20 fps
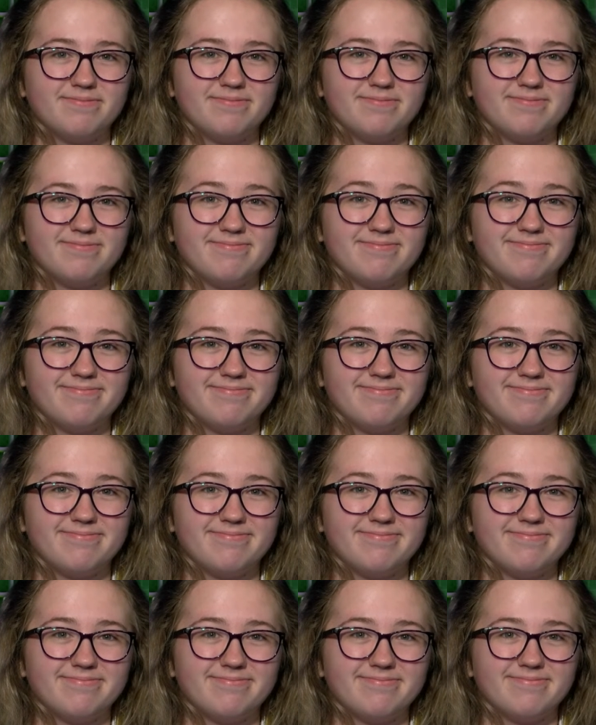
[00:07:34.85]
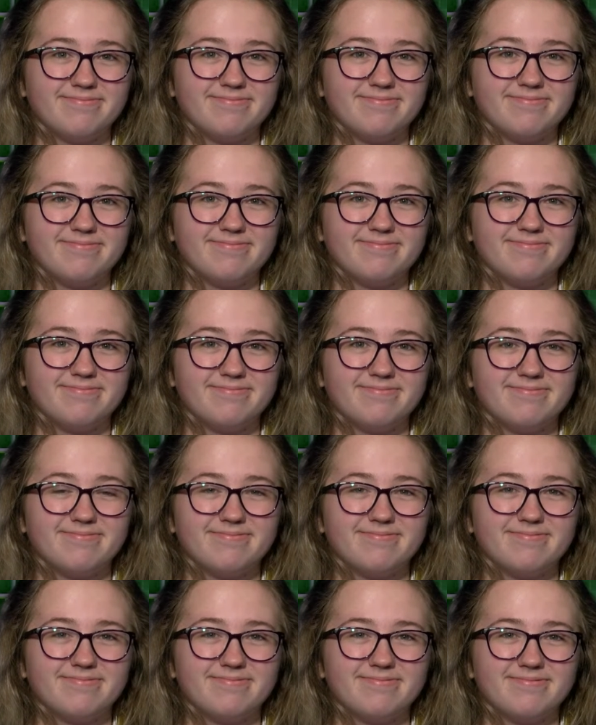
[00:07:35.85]

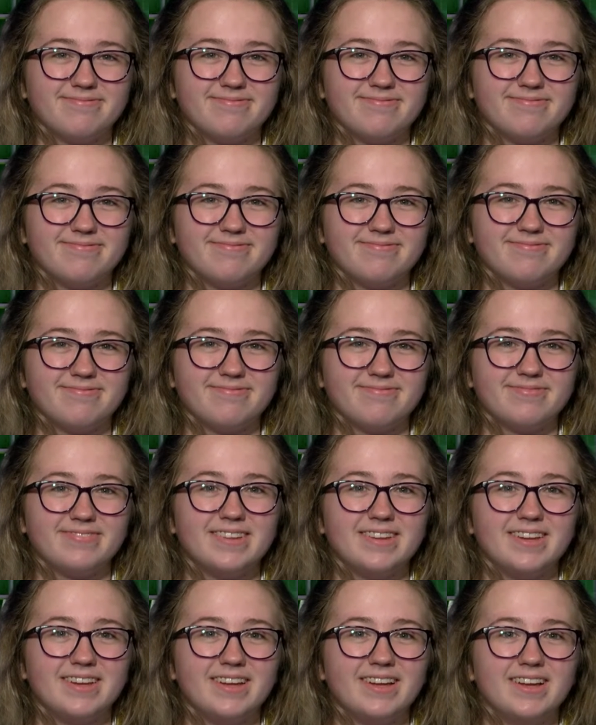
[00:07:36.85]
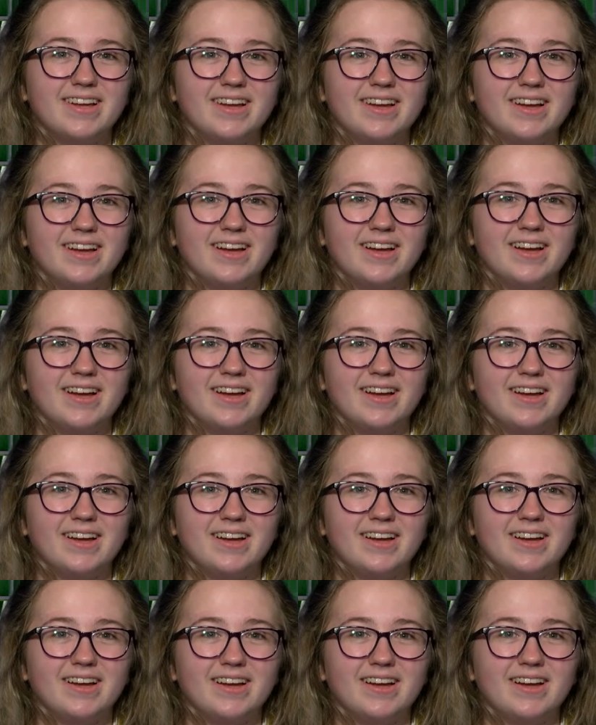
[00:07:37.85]

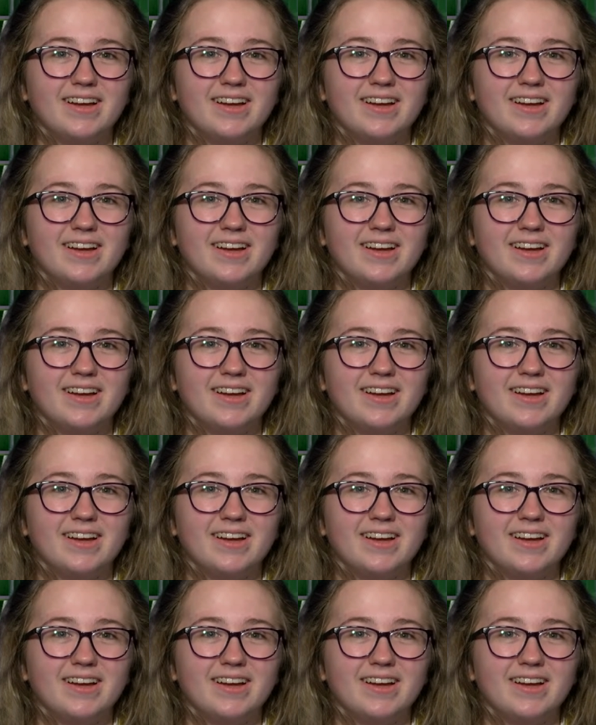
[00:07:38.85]
No one is speaking in this clip.